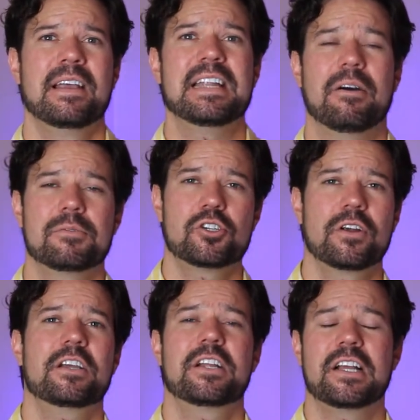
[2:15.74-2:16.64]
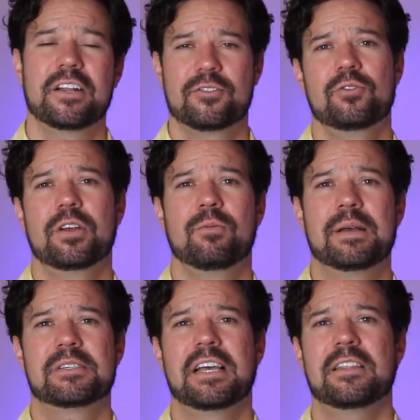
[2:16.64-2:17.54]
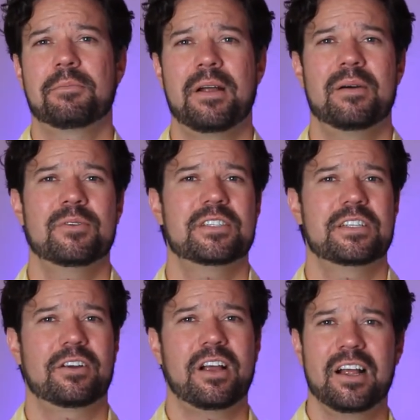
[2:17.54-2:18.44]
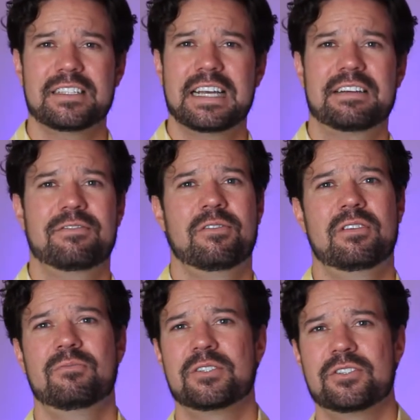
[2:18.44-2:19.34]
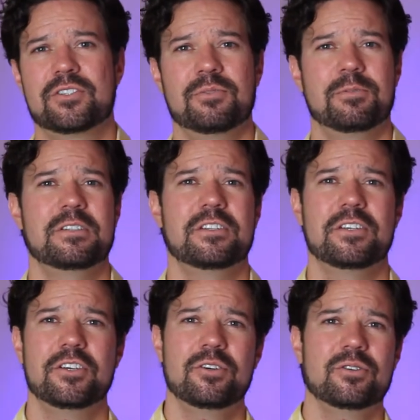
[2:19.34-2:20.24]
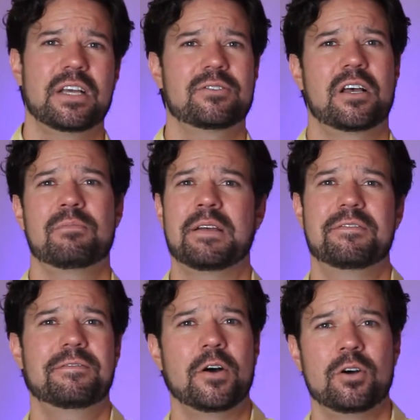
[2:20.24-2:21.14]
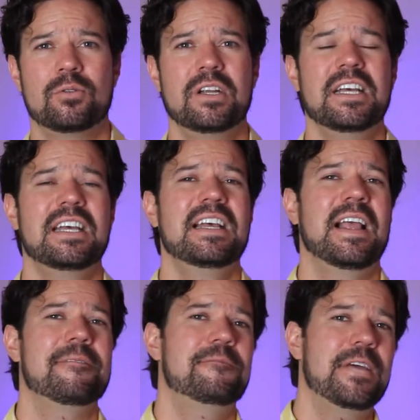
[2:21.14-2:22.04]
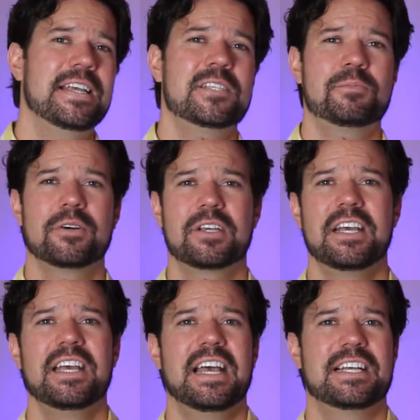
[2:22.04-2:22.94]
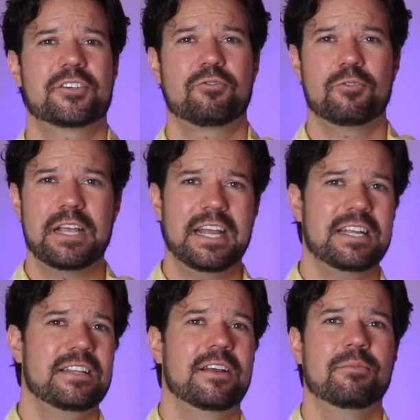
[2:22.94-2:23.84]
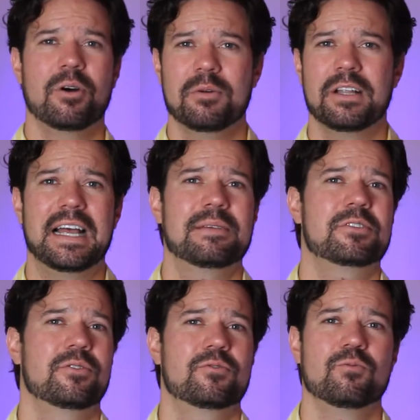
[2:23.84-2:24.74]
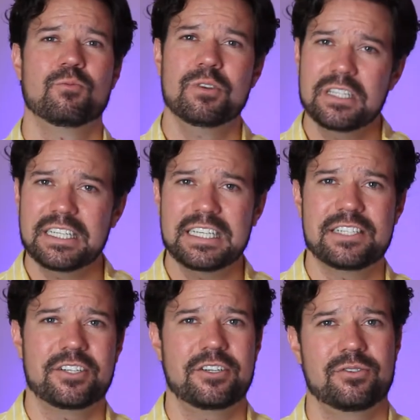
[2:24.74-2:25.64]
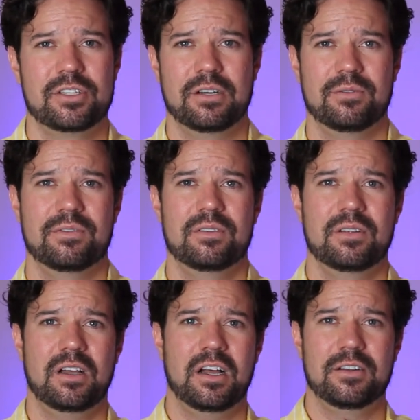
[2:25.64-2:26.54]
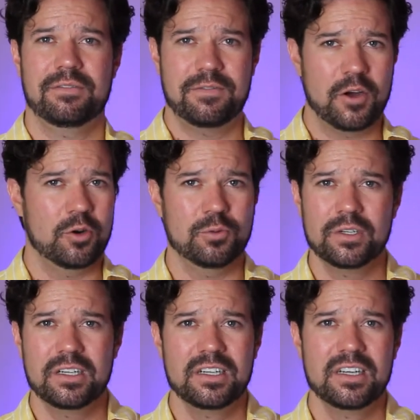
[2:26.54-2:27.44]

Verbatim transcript: Now, I'm sure I could have gone through their website. The problem was their contact form wasn't super easy to use. I was on my phone. And Facebook has created their mobile app so it's really easy to use there on a phone.